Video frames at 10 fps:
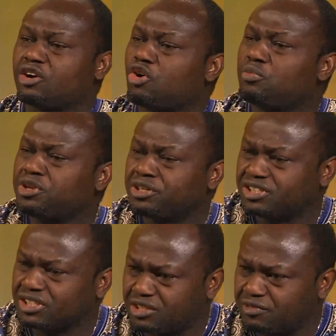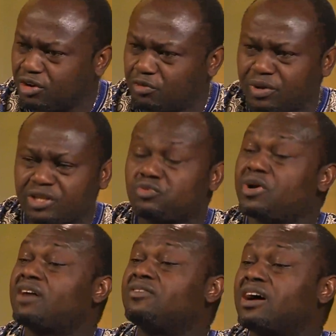community development, we
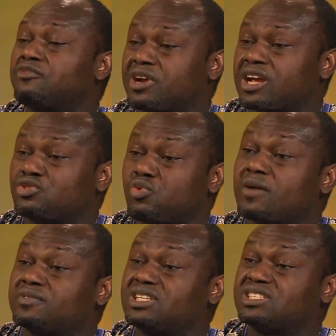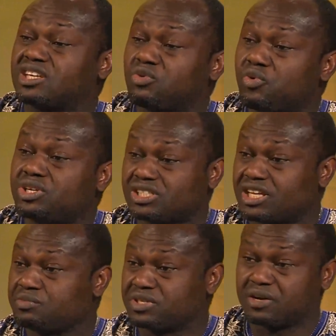have Africans who have distinguished
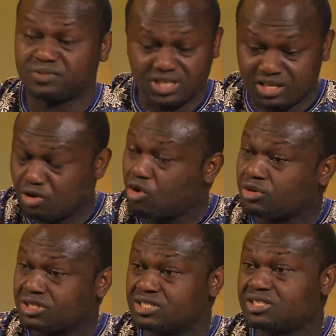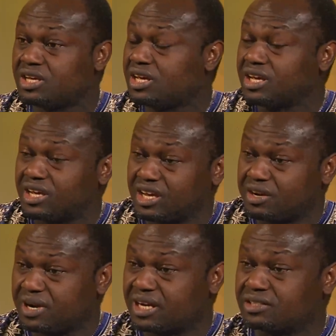themselves in all these
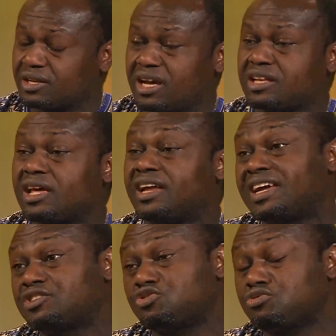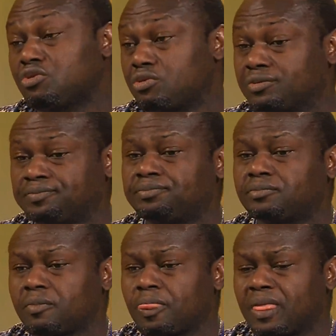areas. And as you know,
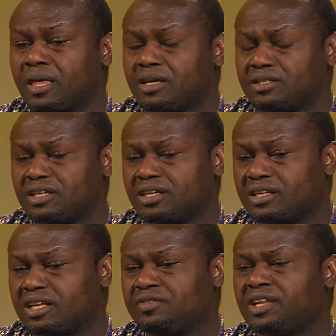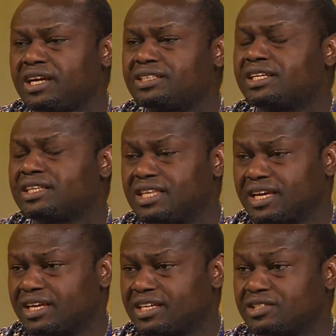the Living Legend
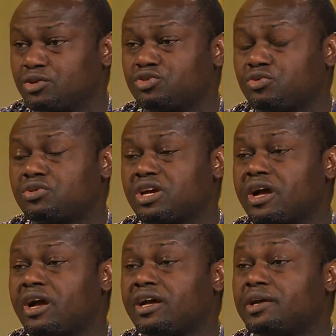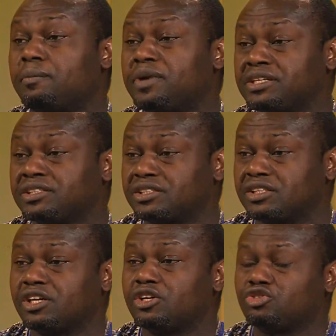Day is also a means
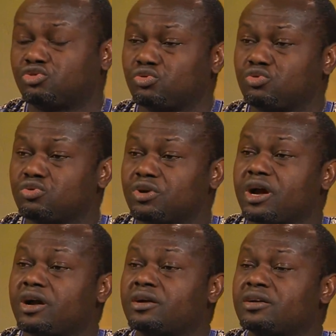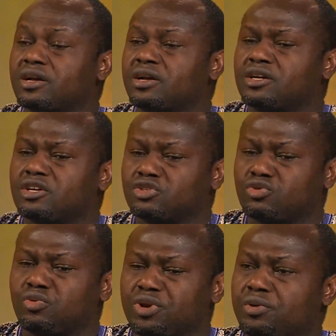to
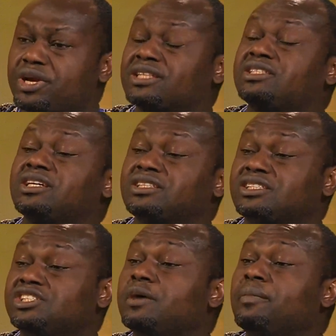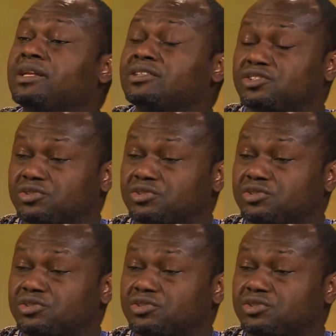reorientate the German